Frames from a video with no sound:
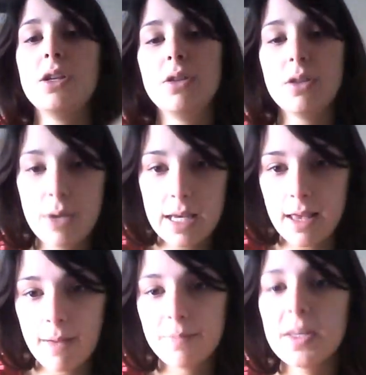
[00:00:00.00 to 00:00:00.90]
you need
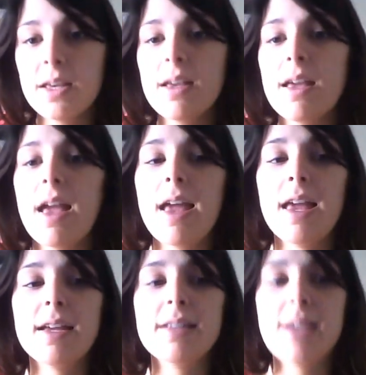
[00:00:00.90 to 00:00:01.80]
them.
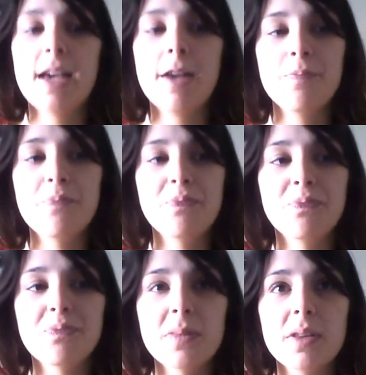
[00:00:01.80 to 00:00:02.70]
And
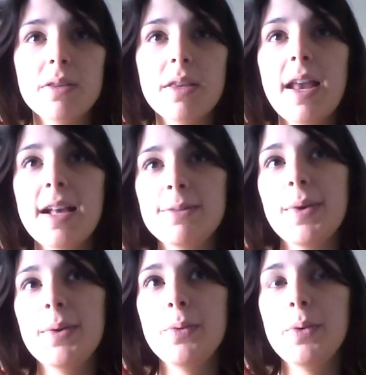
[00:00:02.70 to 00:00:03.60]
the next
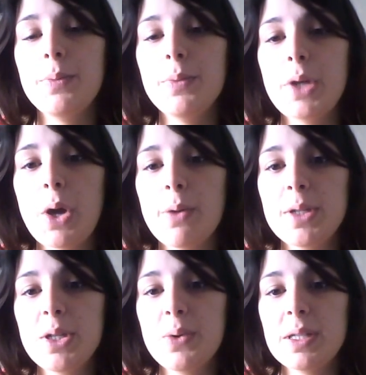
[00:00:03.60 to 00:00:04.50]
one we go
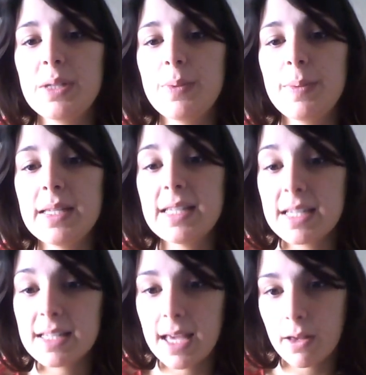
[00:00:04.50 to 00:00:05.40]
up to would be
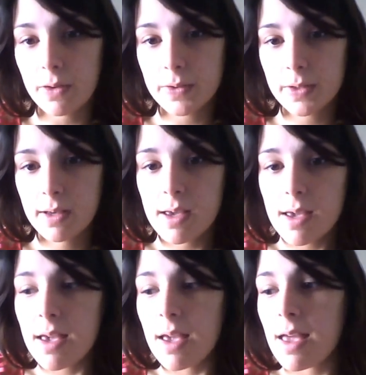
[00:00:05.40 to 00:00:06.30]
details.
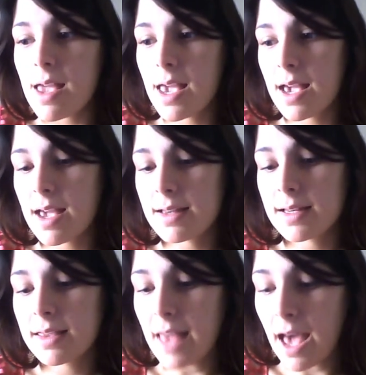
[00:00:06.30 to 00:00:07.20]

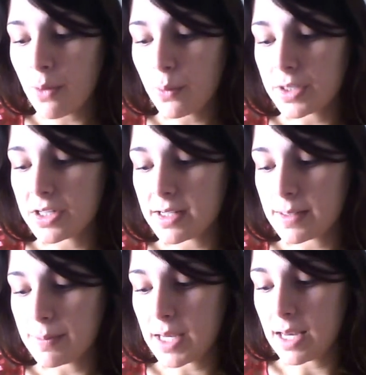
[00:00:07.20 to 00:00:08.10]
And that would
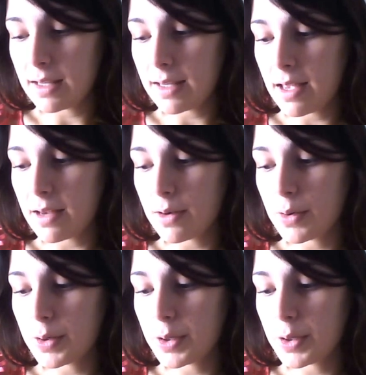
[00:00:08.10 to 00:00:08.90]
just mean that,